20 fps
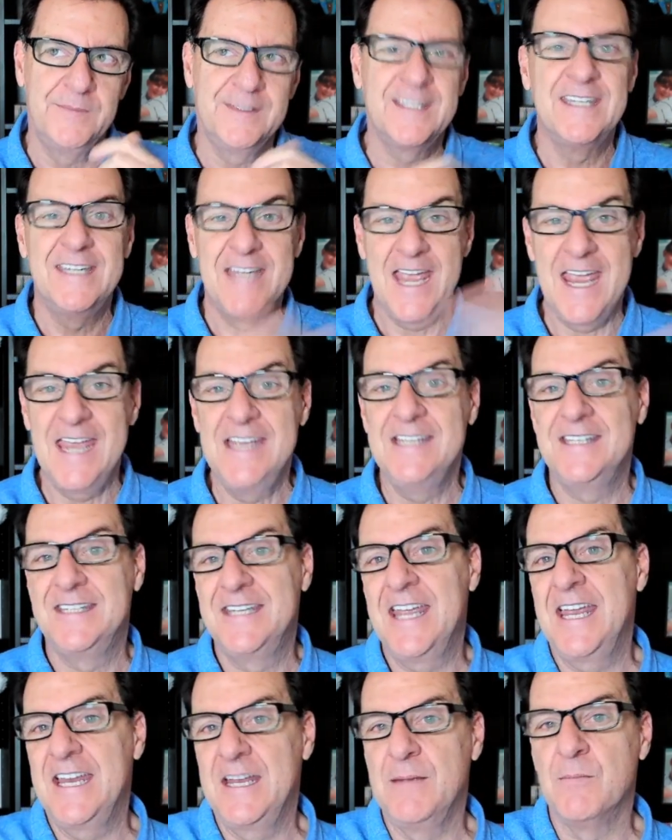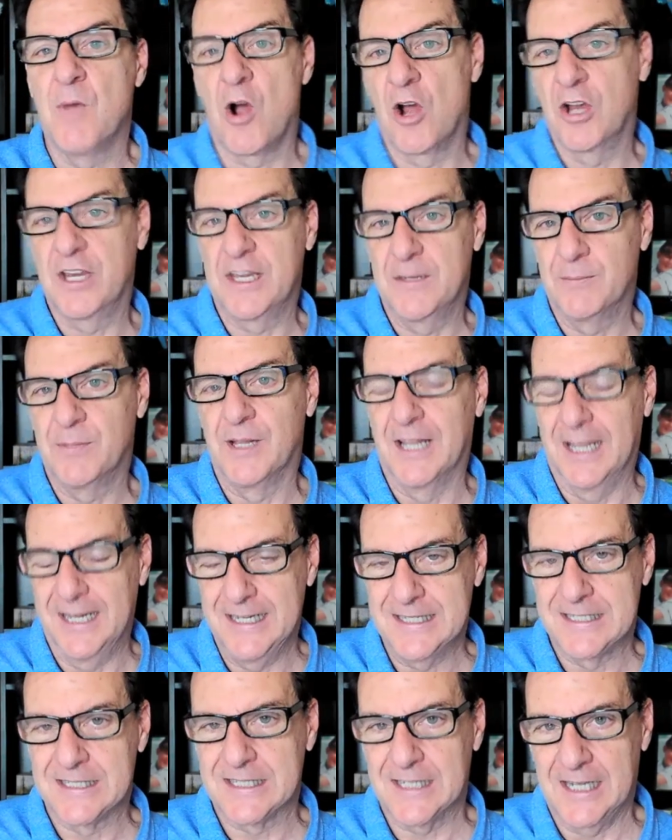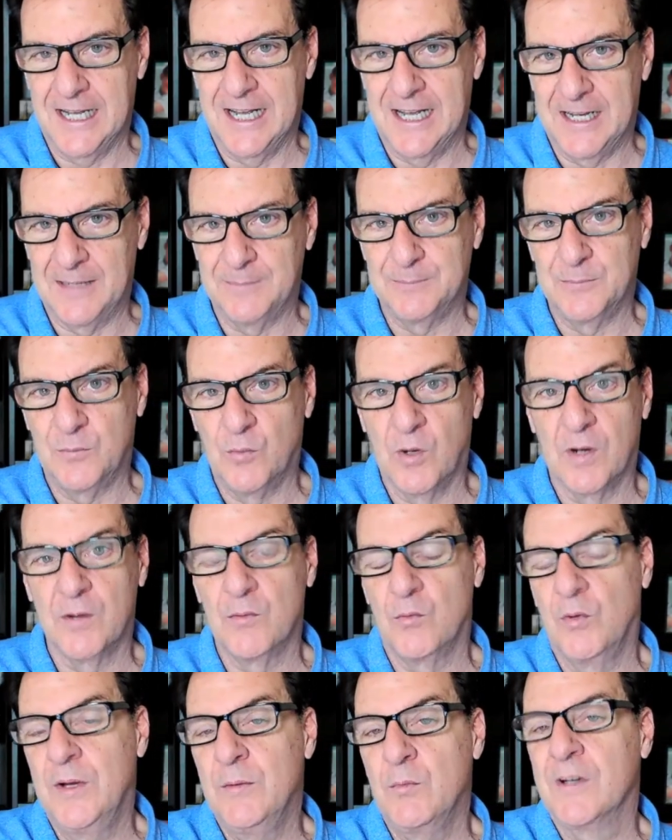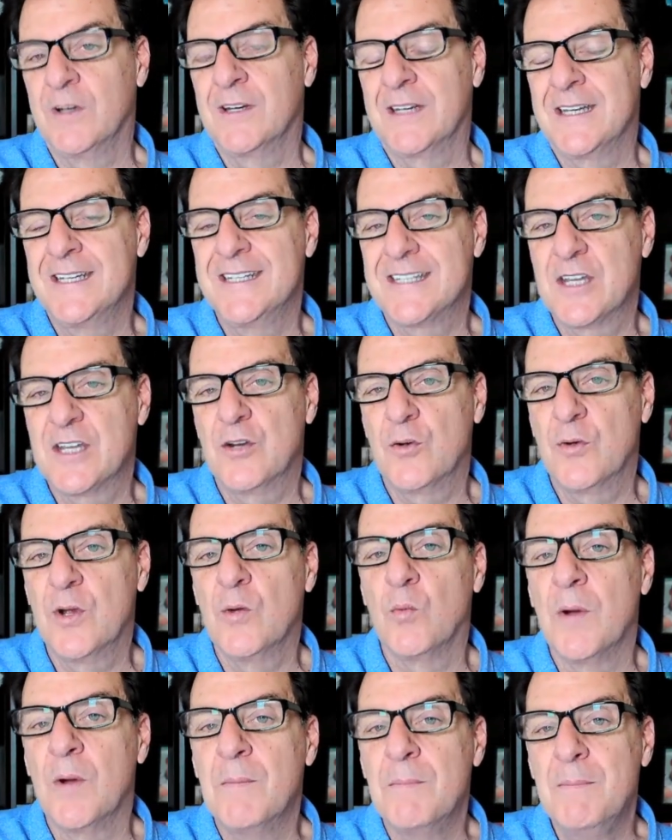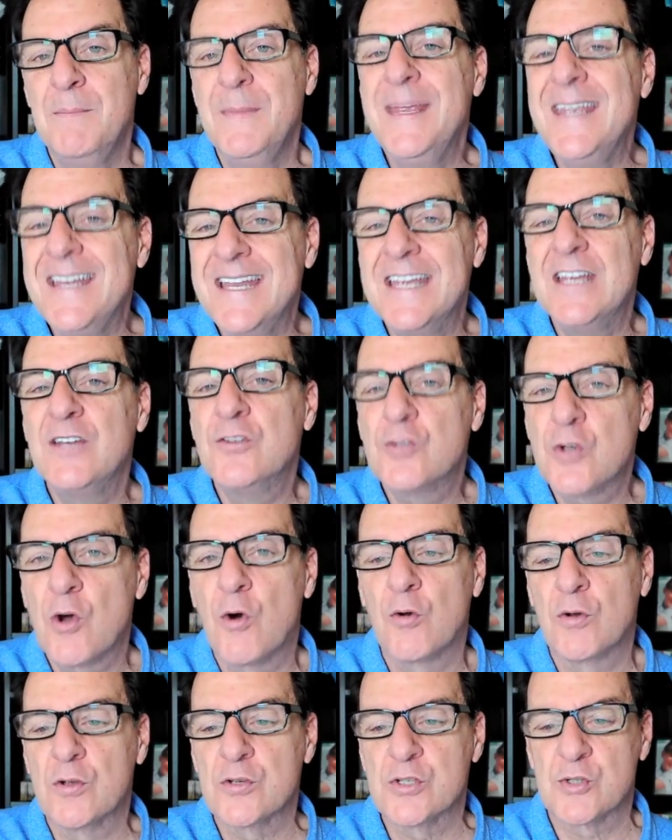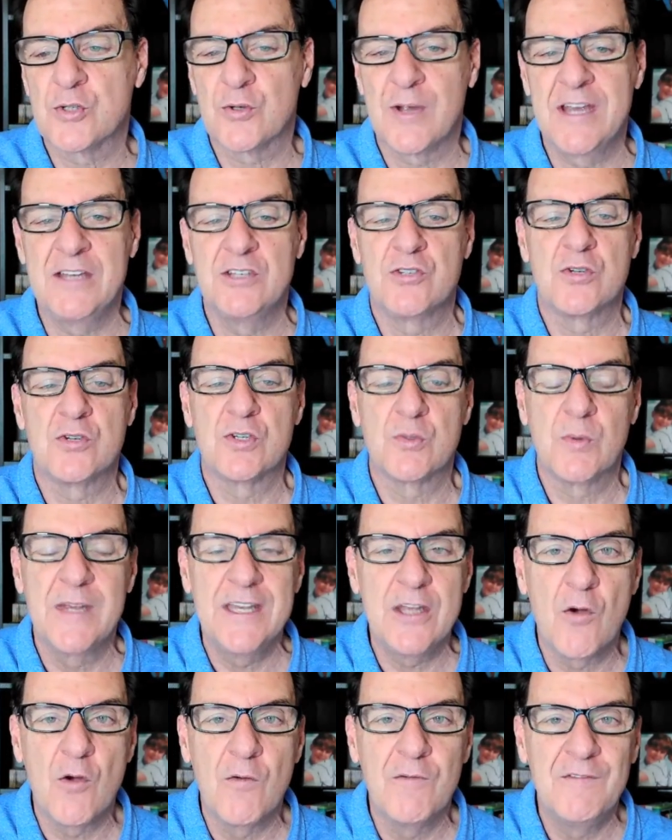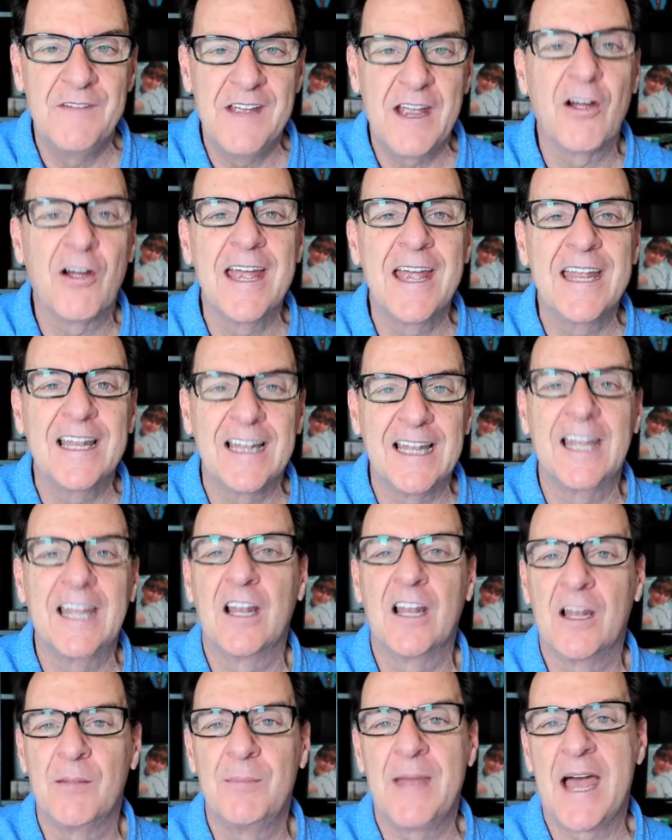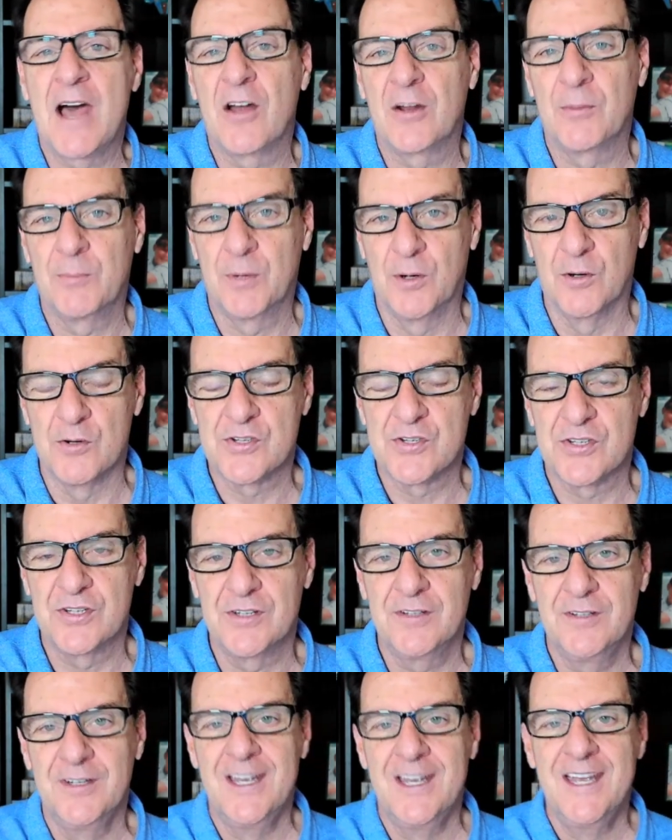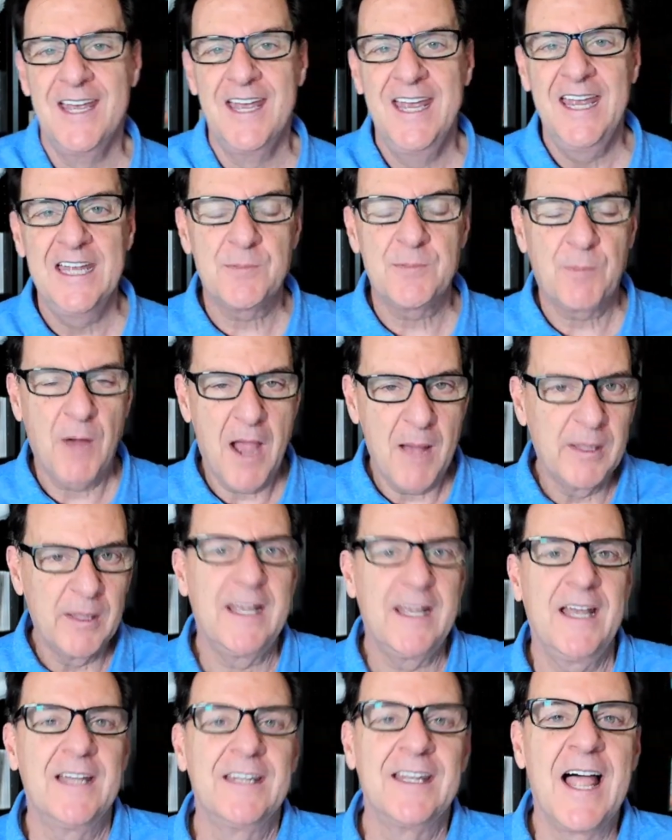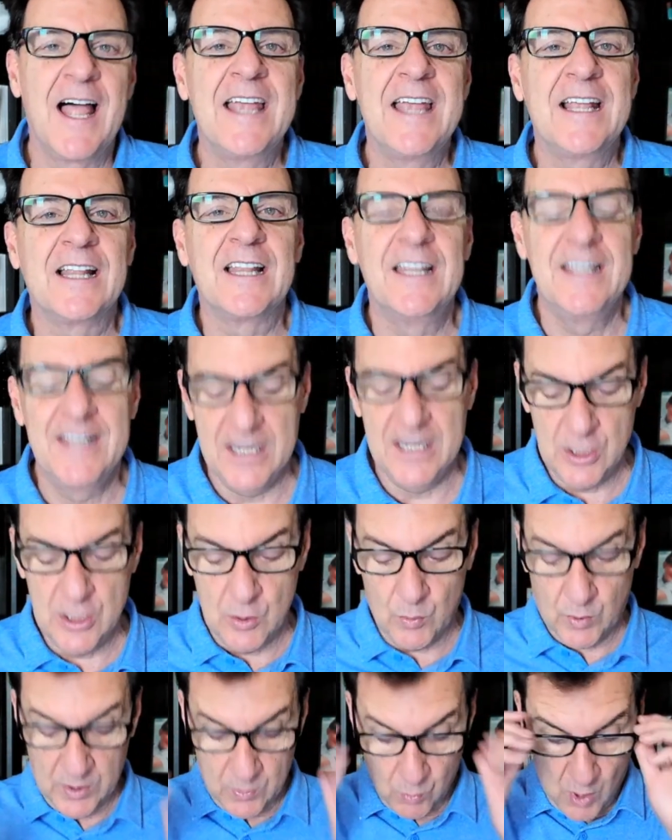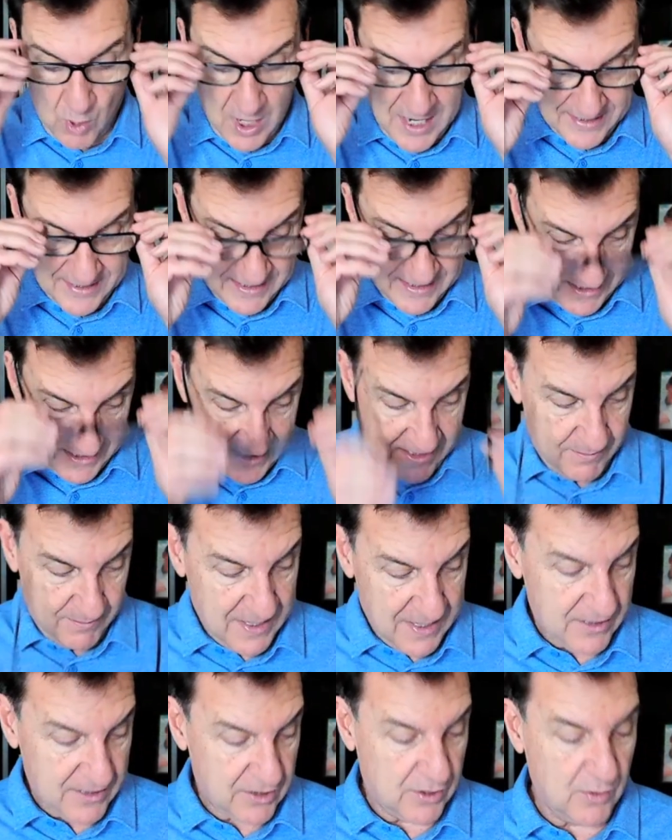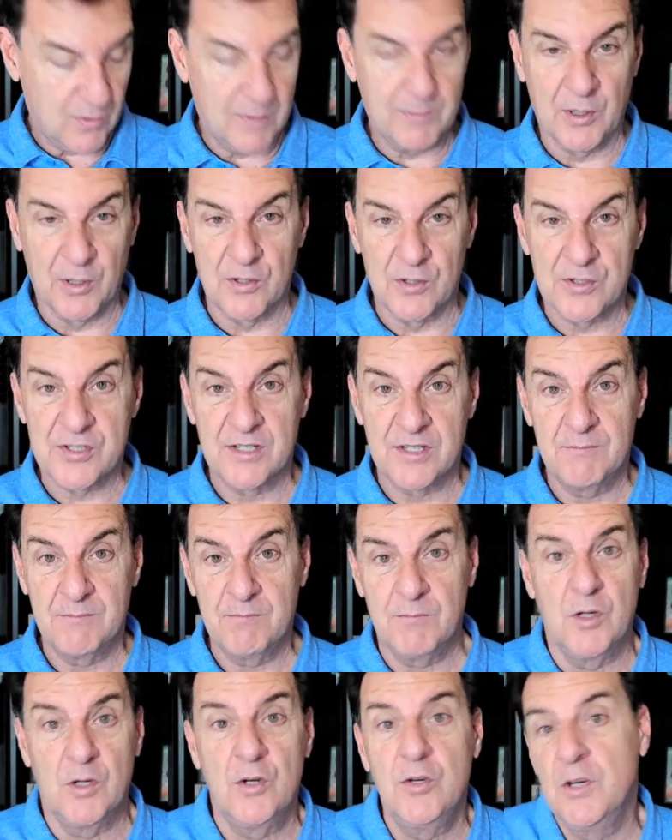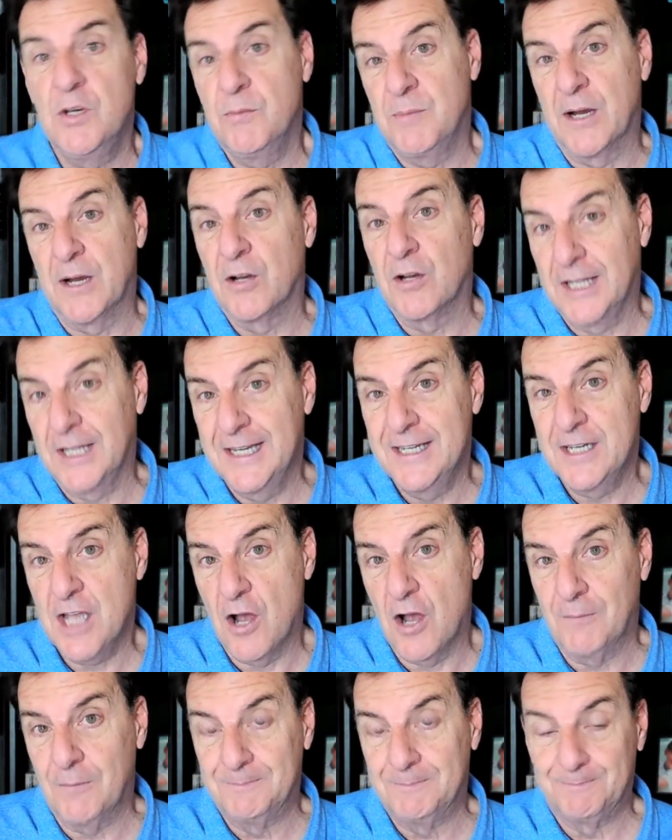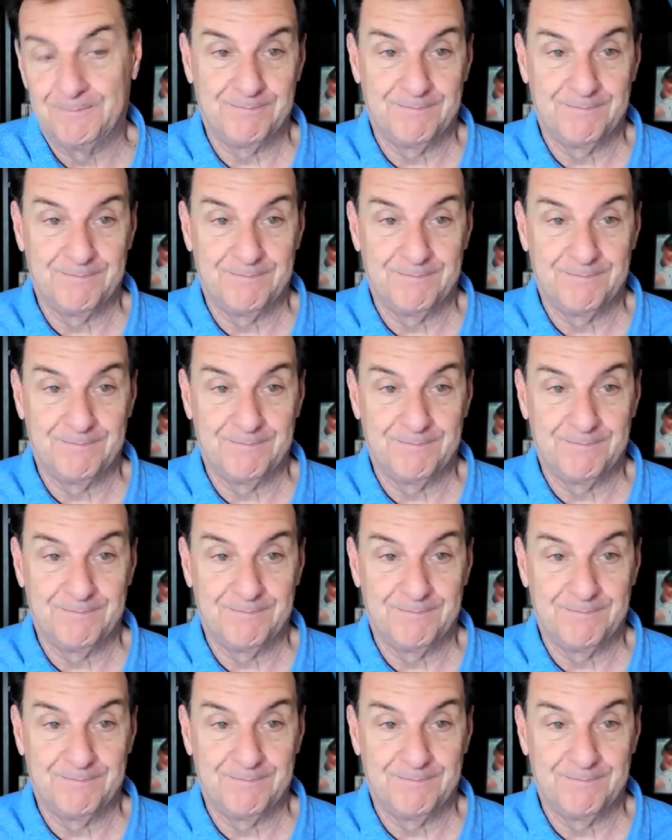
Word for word: today's dating marketplace, when we're meeting total strangers, we know very little about a person. It's probably unlikely that you would want to commit to a person who you barely know.